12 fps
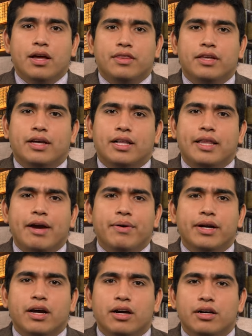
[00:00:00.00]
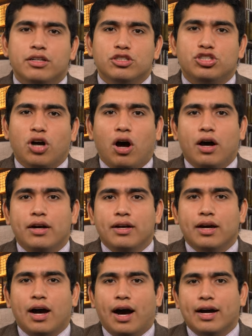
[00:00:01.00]
The cleric John
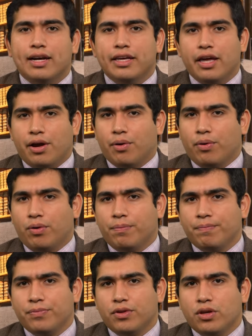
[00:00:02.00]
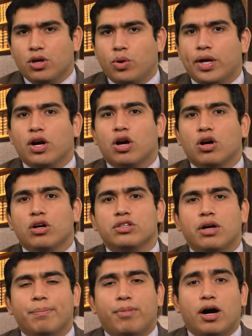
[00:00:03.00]
Cagliero, who had heard
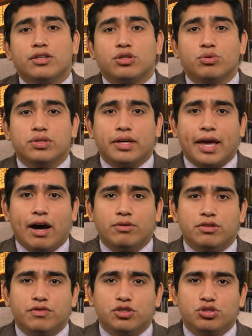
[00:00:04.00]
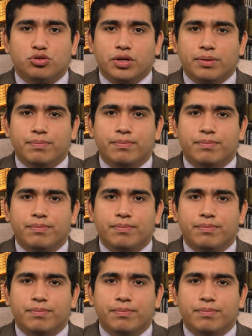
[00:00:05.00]
Don Bosco's account of this dream